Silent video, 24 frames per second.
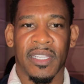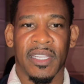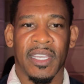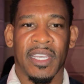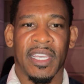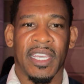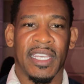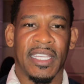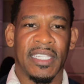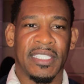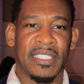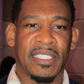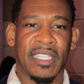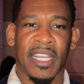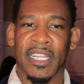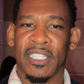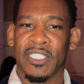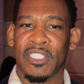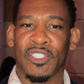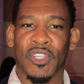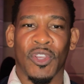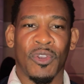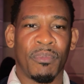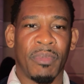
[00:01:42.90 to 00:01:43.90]
He's
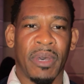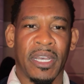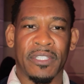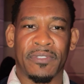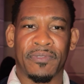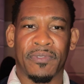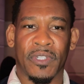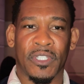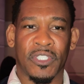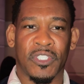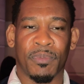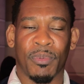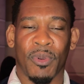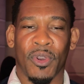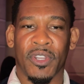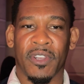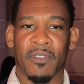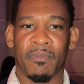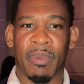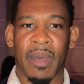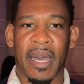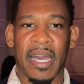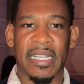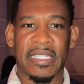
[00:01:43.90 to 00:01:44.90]
done so much for the sport
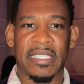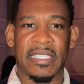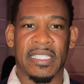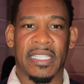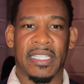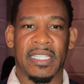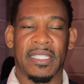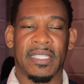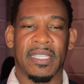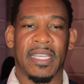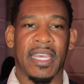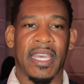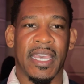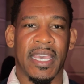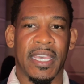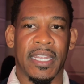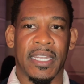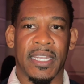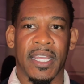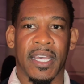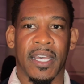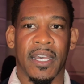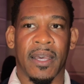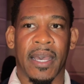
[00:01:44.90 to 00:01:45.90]
of boxing,
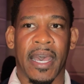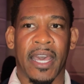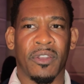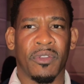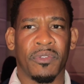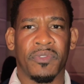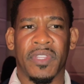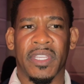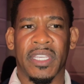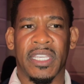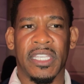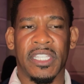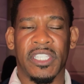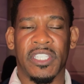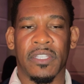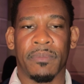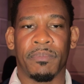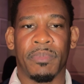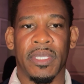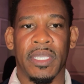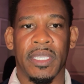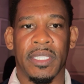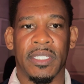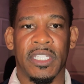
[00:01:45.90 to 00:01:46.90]
and I don't think he
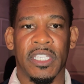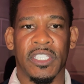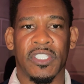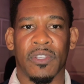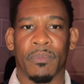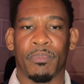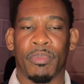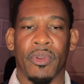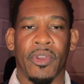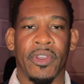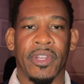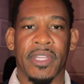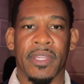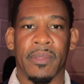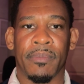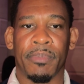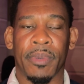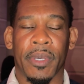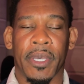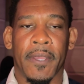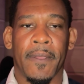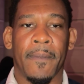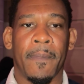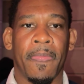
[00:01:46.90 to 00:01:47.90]
should be disappointed,
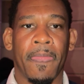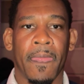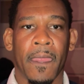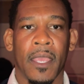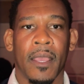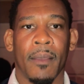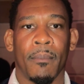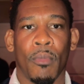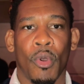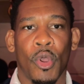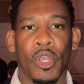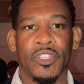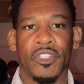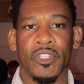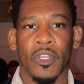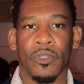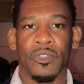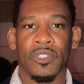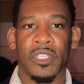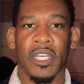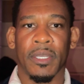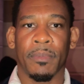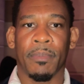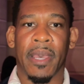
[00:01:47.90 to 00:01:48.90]
but more so
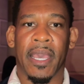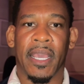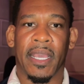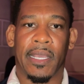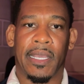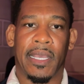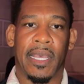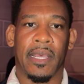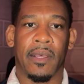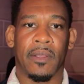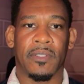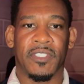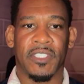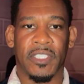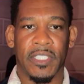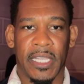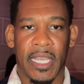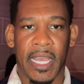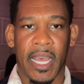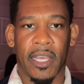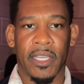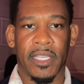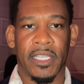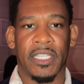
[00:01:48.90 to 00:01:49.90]
look back now, see
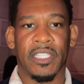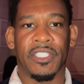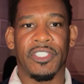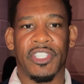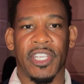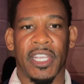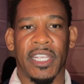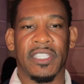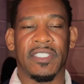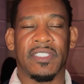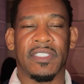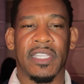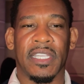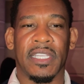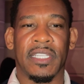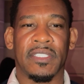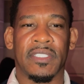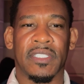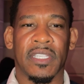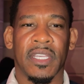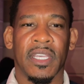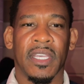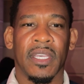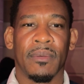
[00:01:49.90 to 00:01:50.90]
how he can change
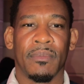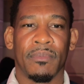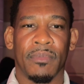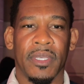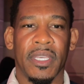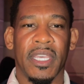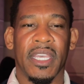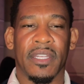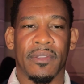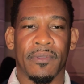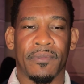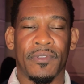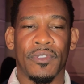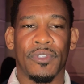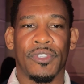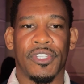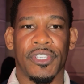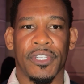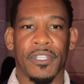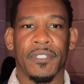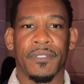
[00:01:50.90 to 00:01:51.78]
things in the future.